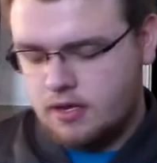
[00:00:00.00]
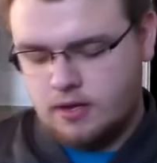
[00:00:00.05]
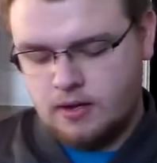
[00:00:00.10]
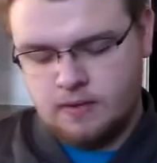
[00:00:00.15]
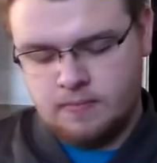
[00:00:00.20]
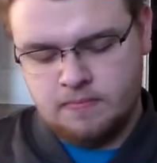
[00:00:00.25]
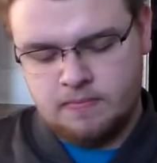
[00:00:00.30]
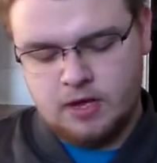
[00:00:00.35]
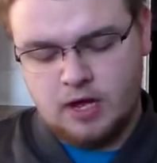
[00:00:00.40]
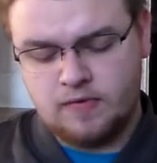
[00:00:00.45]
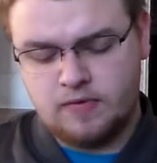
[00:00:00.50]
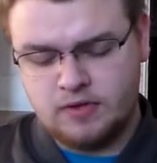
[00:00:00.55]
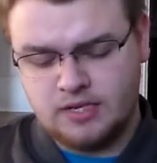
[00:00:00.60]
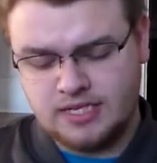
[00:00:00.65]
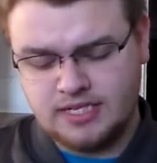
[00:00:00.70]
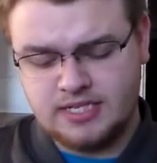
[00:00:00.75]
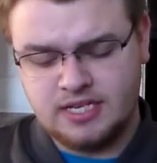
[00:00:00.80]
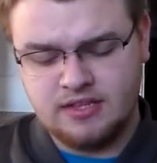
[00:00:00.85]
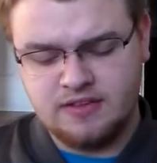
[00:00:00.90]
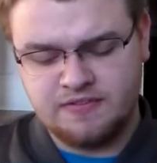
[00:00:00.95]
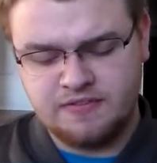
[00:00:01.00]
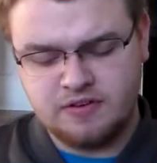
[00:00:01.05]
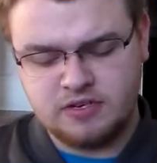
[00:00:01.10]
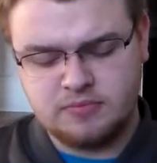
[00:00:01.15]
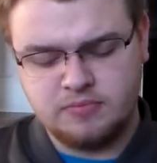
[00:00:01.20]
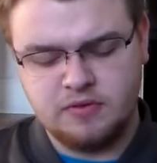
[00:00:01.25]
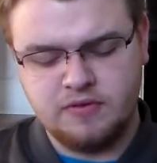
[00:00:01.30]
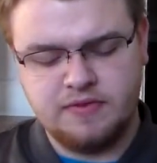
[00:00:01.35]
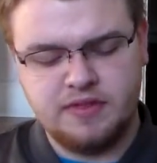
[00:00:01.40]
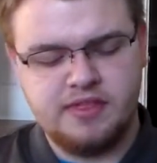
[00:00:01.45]
I've only seen the
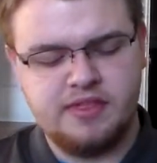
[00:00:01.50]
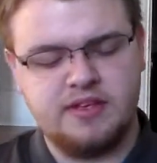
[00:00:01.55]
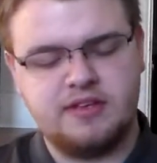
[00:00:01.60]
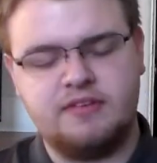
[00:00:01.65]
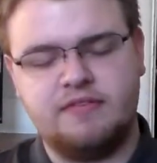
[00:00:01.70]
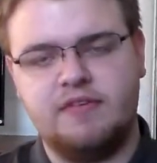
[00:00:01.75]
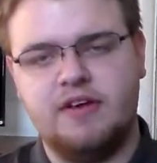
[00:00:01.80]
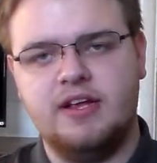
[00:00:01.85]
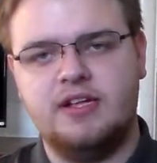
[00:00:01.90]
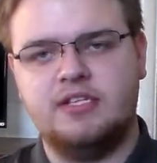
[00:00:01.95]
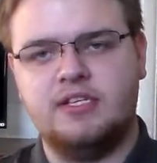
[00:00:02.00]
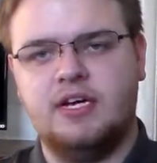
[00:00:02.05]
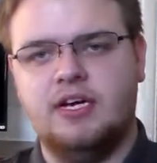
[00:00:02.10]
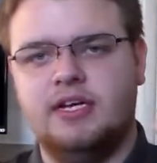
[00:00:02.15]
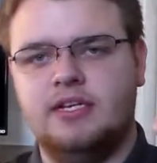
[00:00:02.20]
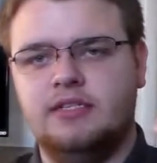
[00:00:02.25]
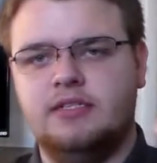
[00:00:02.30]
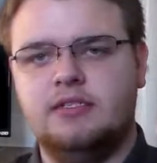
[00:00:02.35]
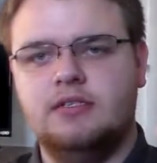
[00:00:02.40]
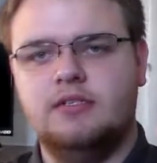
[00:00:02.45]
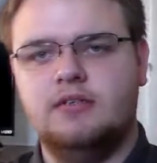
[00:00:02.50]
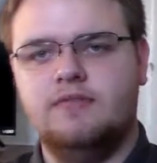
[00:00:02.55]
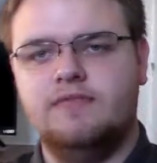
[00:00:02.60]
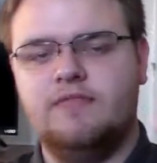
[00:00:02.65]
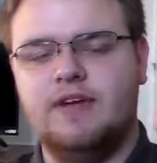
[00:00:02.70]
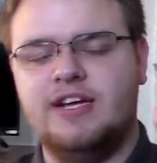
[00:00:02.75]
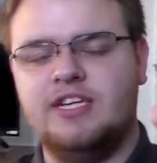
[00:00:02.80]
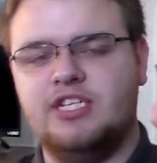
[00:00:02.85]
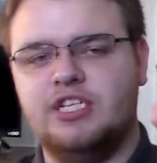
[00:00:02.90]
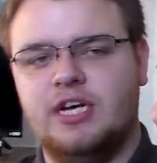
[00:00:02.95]
first movie of this franchise,
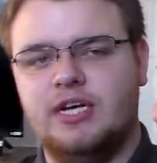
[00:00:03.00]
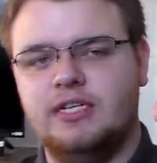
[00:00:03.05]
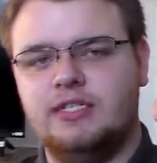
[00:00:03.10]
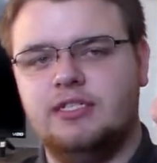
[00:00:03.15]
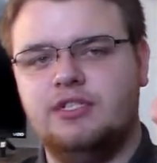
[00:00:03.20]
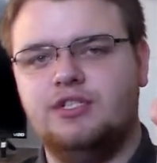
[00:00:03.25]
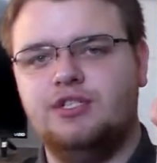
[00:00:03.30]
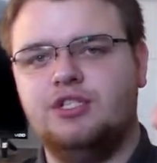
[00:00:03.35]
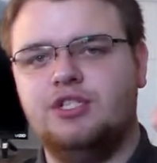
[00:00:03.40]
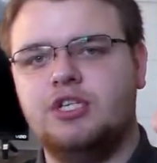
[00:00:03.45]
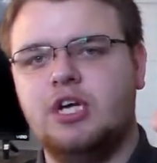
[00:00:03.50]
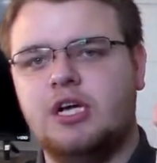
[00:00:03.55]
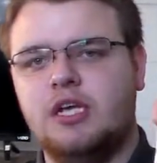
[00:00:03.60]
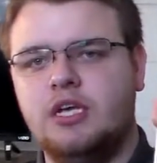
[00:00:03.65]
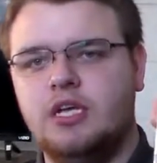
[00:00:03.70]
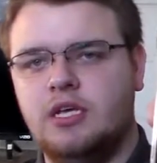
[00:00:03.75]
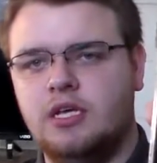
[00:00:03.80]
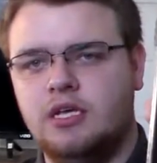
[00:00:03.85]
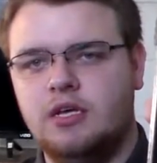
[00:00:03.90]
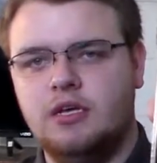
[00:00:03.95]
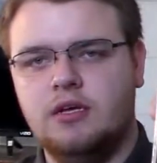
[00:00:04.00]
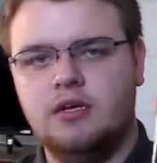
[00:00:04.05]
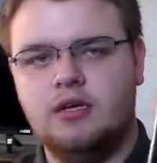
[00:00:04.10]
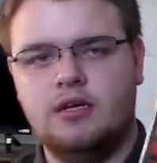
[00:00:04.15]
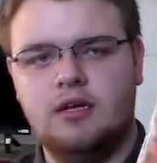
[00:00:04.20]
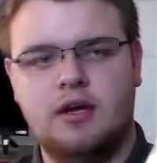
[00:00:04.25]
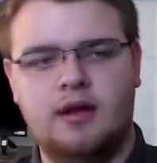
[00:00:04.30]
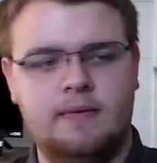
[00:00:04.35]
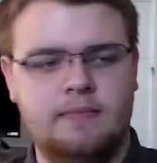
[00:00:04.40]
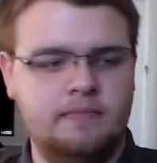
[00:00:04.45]
Chucky.
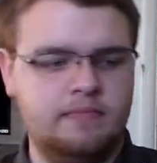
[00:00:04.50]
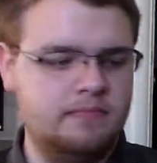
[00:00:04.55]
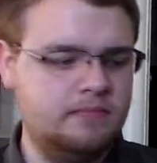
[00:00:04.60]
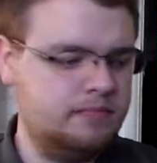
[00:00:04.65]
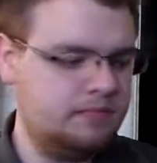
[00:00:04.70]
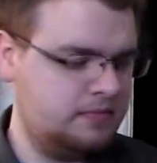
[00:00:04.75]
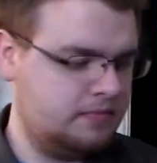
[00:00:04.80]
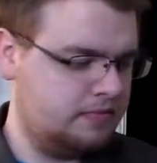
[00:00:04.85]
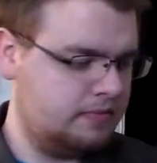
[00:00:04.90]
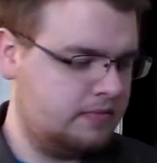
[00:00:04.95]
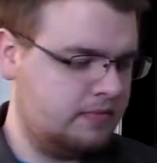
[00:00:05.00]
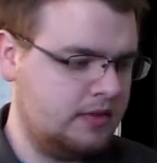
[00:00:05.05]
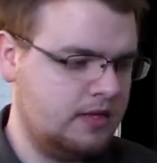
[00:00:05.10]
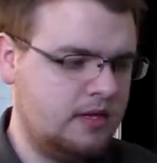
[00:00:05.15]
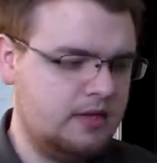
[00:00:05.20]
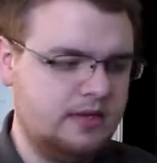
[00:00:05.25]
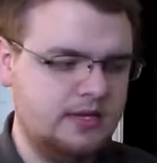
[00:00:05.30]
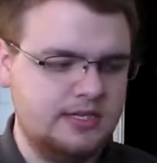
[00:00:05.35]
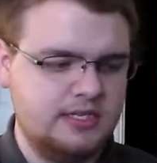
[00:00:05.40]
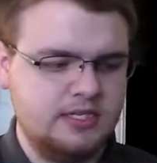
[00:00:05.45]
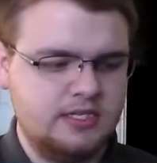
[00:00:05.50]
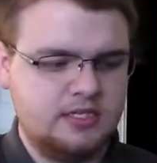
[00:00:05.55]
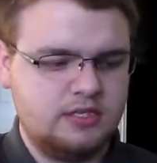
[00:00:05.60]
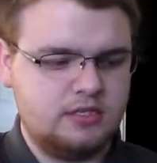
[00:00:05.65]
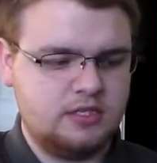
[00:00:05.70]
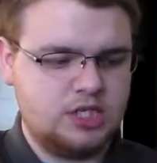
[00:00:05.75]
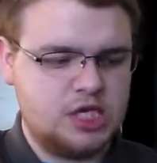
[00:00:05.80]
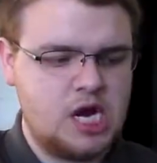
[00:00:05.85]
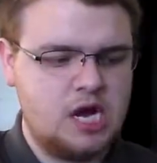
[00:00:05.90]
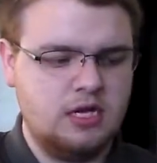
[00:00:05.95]
This is
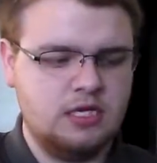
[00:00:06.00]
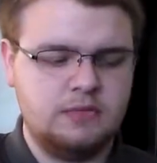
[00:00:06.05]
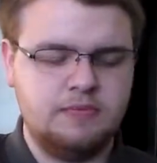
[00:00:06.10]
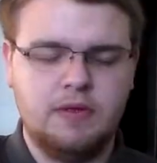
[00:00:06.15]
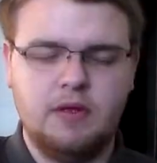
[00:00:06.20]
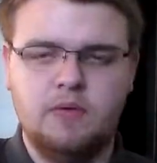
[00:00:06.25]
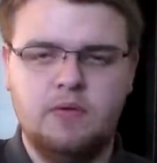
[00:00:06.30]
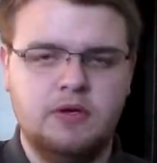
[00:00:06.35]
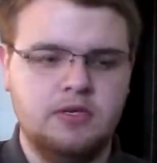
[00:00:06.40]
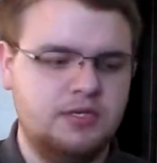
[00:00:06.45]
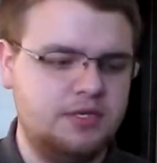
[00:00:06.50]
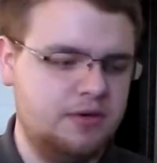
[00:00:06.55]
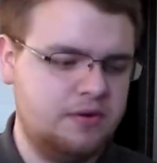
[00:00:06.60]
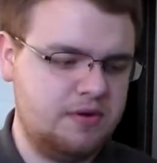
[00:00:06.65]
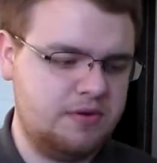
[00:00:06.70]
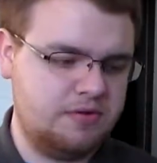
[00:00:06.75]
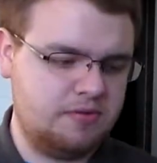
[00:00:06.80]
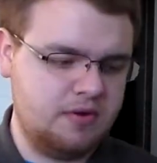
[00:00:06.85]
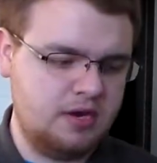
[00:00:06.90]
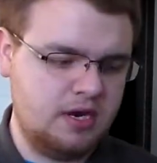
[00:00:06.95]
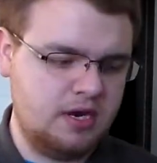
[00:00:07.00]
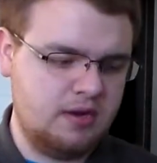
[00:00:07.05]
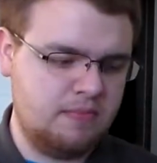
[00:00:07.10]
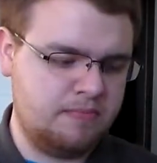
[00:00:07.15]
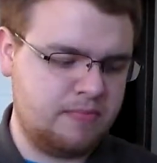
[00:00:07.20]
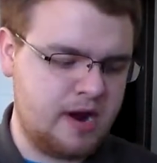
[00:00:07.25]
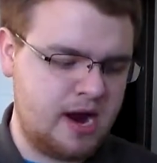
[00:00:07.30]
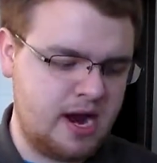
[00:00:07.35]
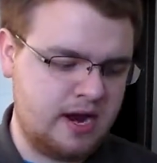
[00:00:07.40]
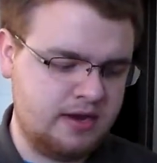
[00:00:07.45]
Child's Play 1, 2, 3,
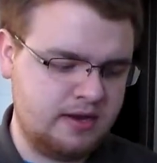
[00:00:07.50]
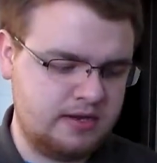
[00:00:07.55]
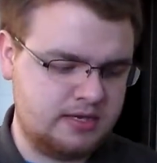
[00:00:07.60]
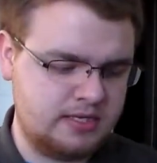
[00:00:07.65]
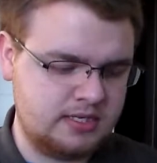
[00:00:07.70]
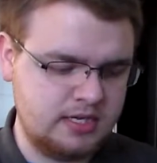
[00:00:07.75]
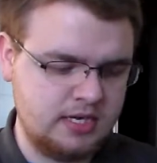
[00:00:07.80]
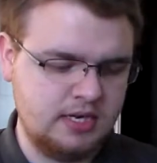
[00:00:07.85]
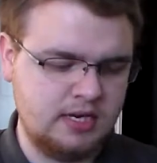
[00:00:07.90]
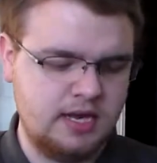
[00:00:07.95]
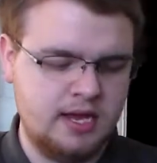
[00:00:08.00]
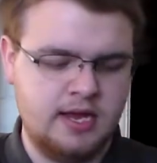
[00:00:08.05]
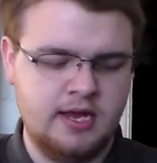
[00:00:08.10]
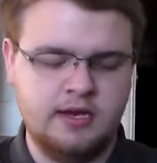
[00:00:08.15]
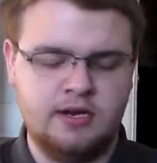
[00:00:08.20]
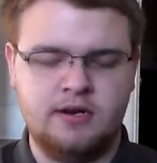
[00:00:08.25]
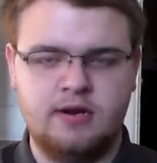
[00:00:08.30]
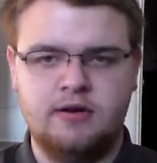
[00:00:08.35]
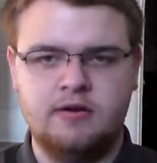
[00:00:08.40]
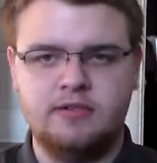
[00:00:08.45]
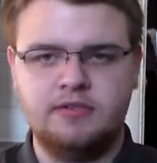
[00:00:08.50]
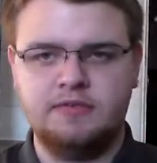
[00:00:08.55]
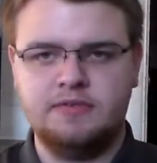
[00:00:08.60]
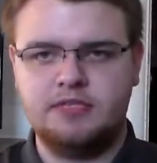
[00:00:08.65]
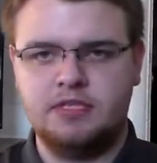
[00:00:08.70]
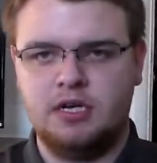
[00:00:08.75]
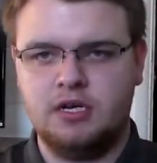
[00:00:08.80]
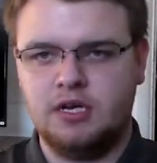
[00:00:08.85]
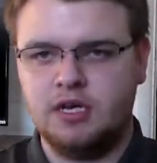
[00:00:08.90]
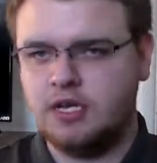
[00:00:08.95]
Bride, Seed, and Curse
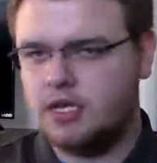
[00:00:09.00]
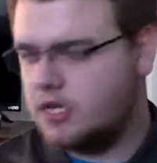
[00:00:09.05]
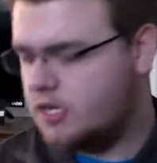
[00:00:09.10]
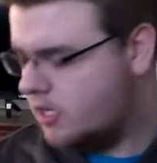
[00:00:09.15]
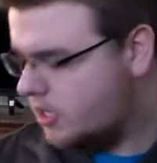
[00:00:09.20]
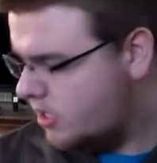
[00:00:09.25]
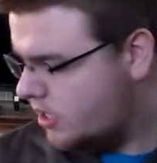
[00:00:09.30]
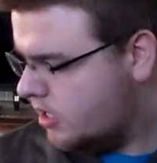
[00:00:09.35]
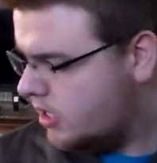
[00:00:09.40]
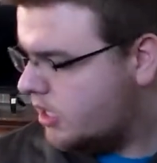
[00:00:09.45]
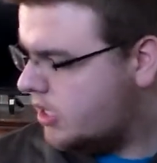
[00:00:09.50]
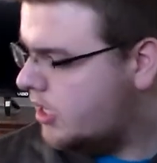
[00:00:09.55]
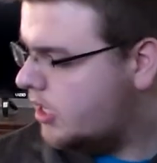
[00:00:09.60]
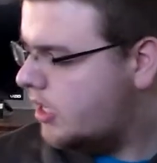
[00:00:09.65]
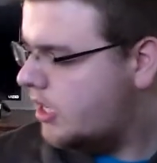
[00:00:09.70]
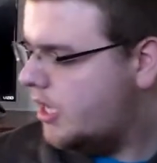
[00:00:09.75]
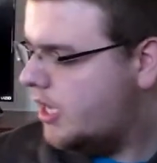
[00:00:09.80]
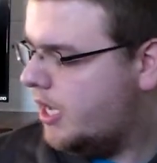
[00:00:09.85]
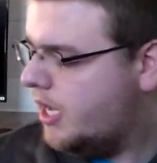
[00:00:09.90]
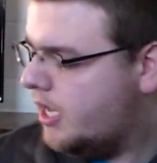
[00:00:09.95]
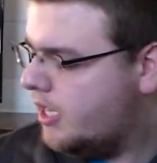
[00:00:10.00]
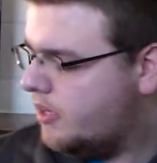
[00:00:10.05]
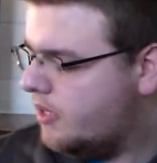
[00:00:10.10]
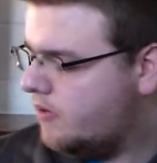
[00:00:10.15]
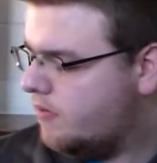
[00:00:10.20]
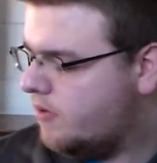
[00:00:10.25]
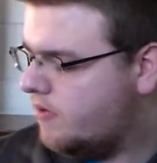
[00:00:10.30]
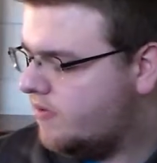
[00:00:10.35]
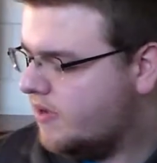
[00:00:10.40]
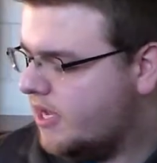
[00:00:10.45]
of Chucky. And
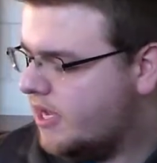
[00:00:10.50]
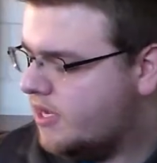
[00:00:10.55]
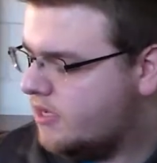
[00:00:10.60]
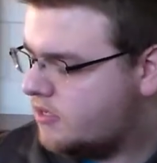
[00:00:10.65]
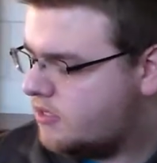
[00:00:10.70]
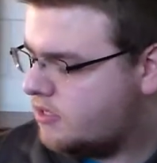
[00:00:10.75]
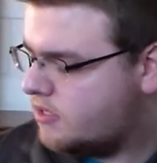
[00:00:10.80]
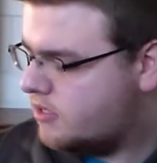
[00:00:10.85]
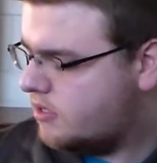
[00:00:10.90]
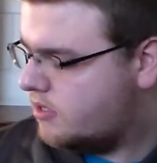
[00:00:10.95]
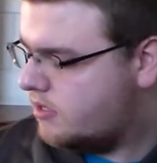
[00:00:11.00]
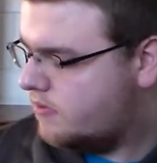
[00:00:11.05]
then we've got